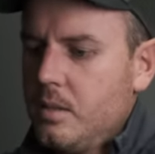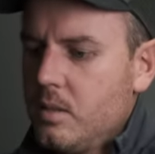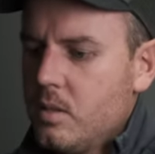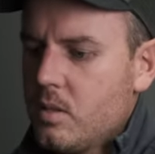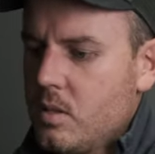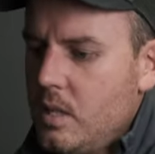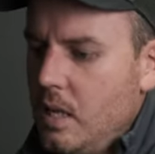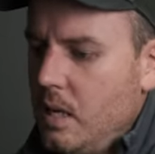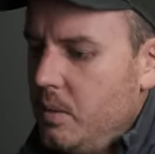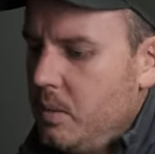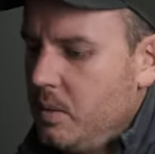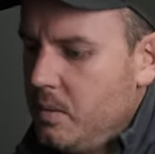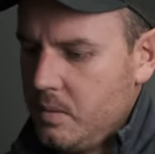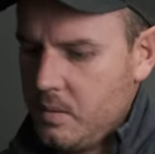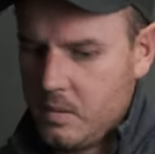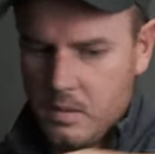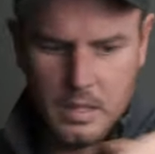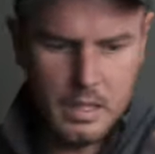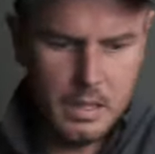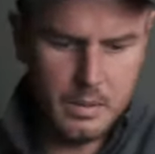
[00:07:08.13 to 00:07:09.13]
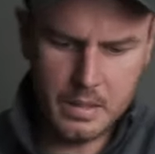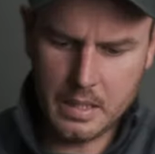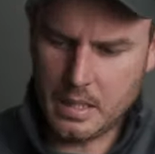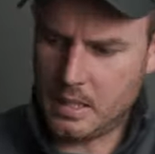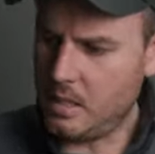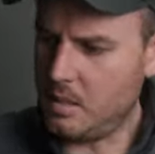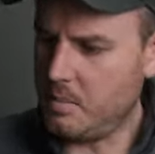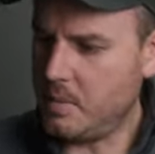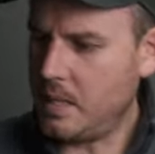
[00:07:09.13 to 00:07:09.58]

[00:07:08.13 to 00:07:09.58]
So, how do we get in the